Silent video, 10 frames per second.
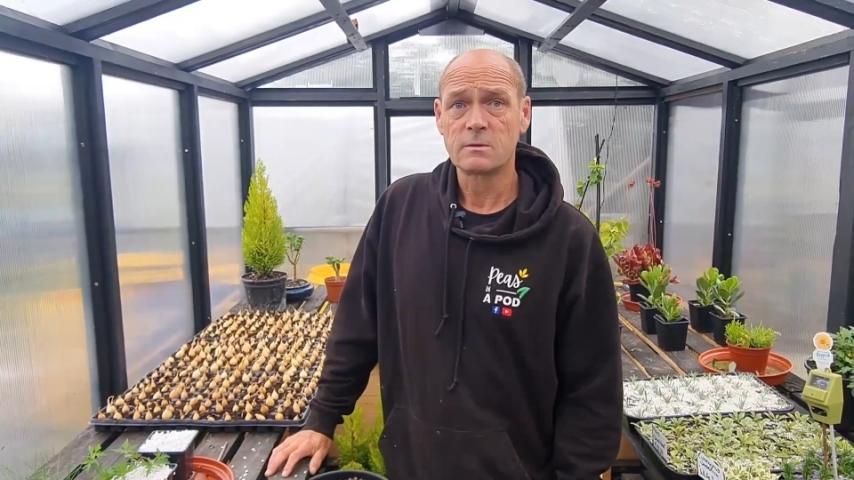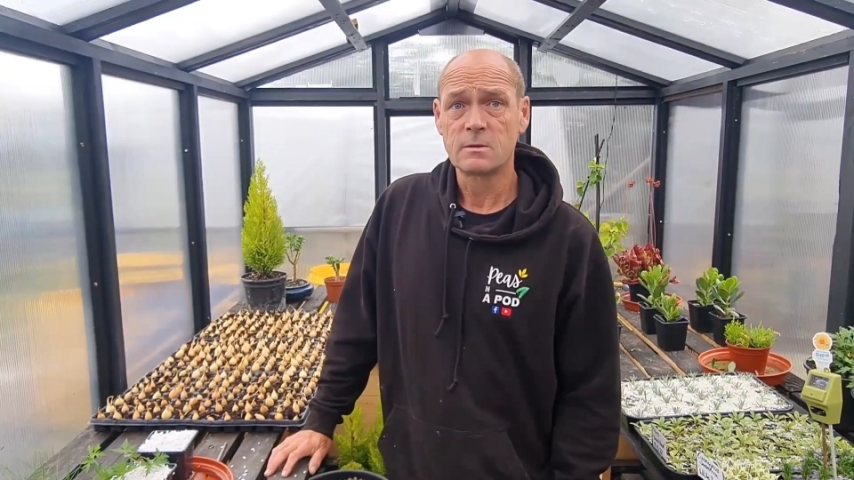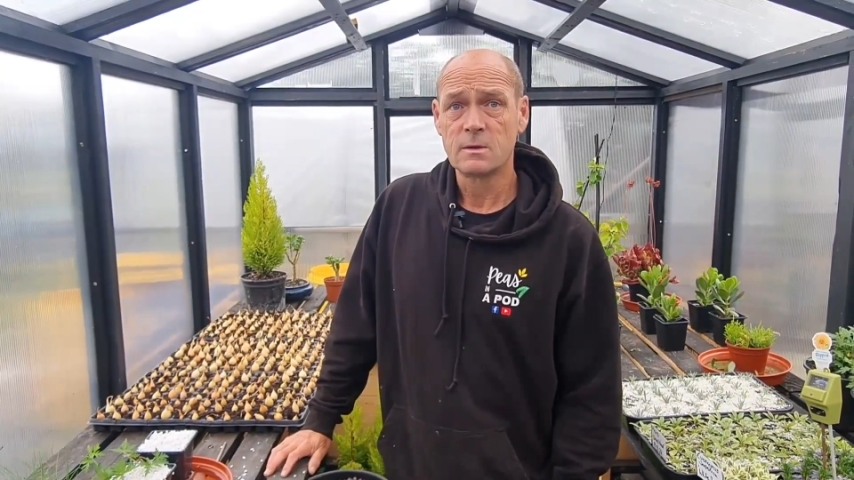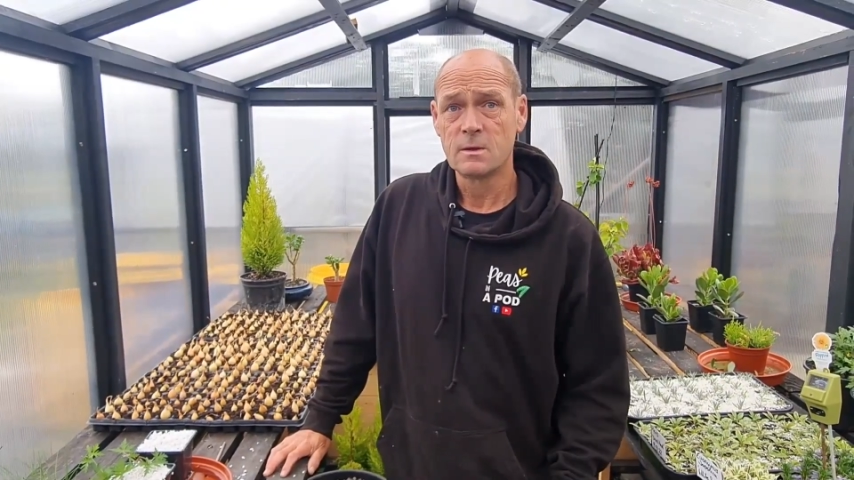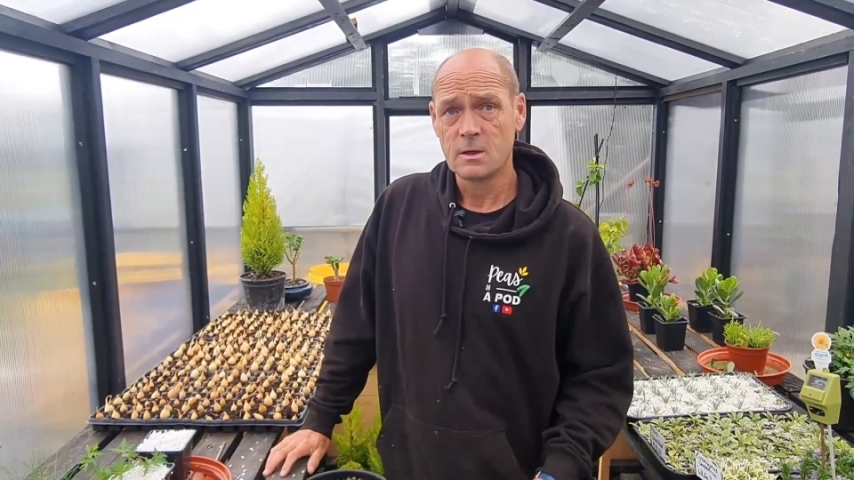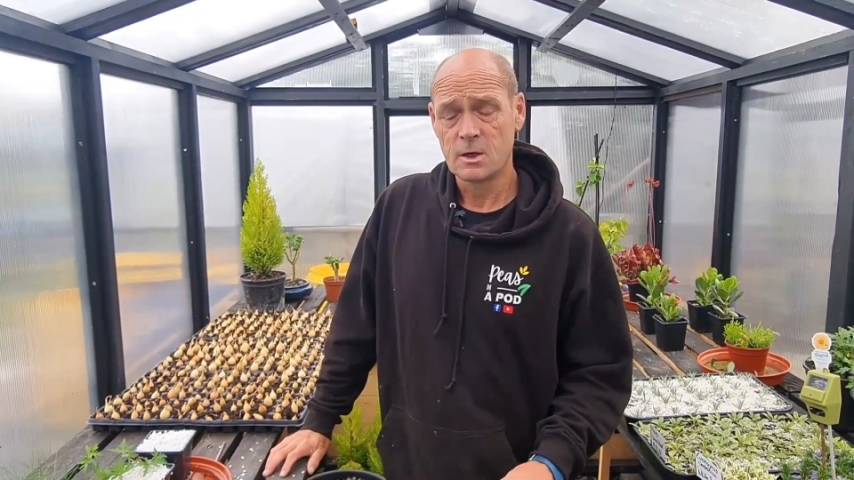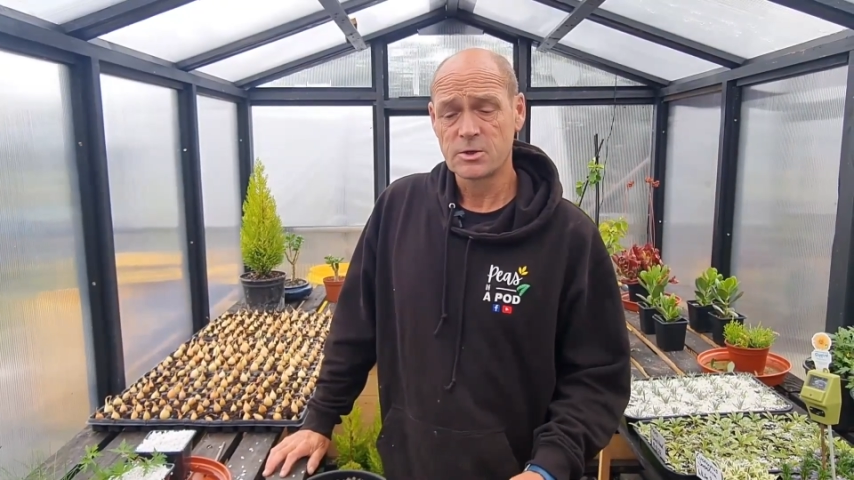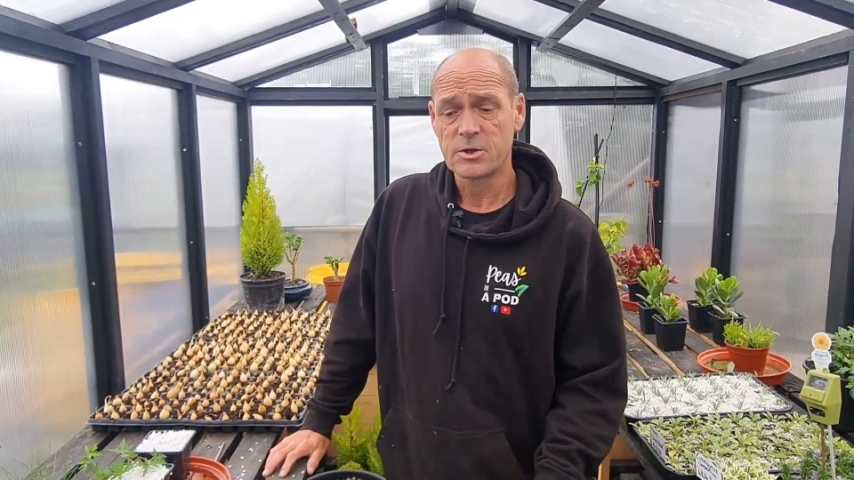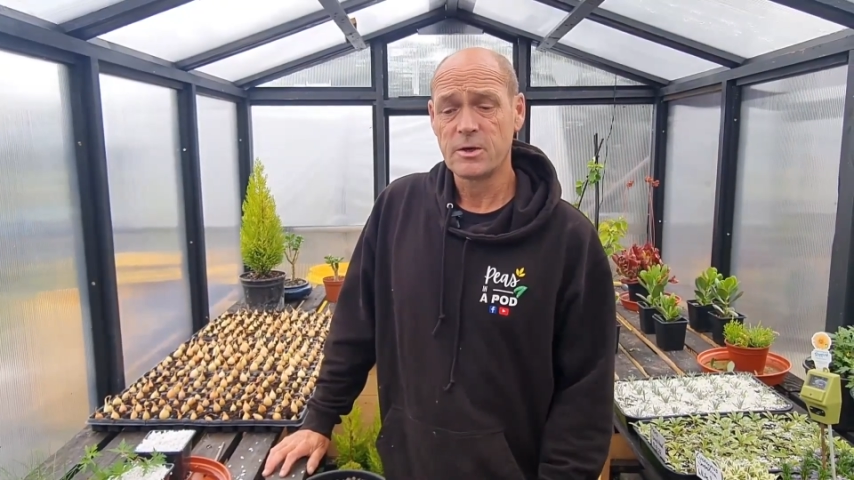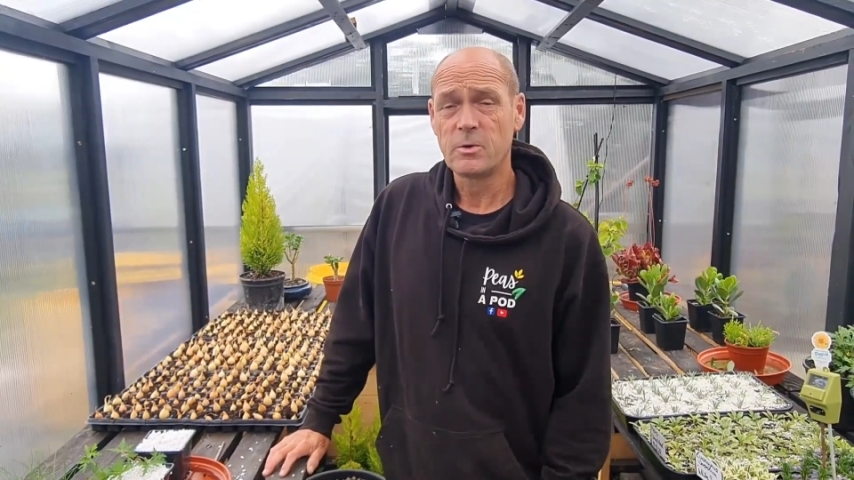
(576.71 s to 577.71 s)
Really? I'll
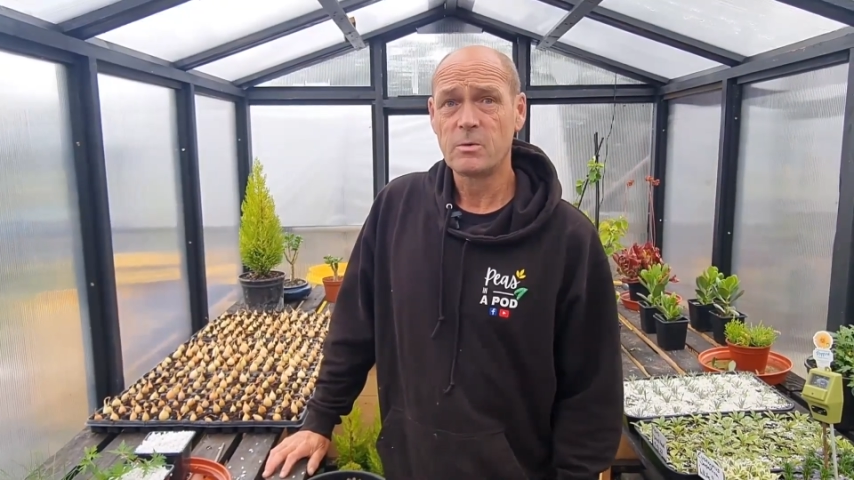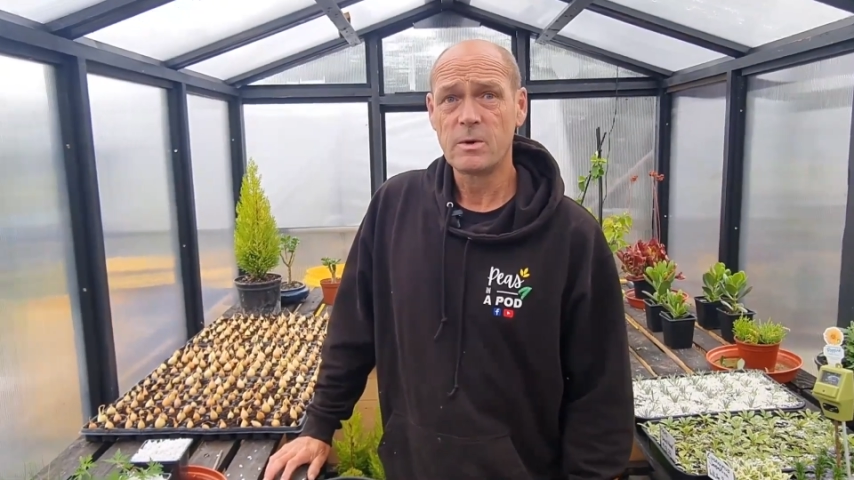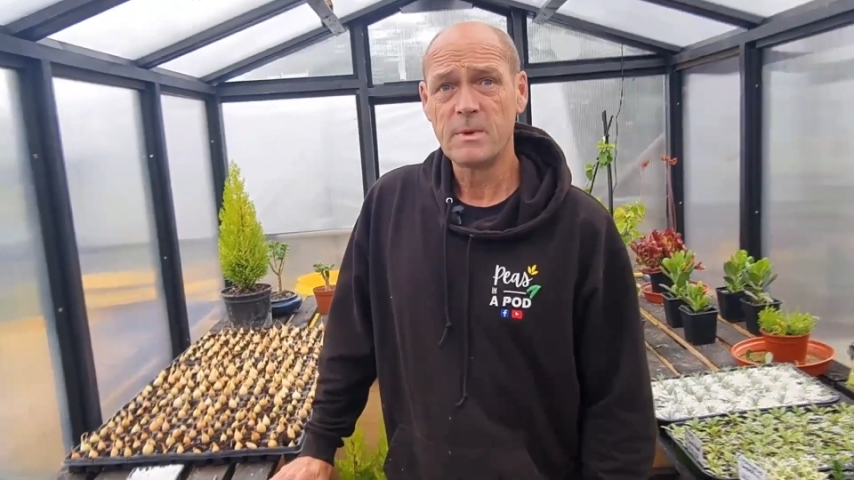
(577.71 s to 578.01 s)
show you what we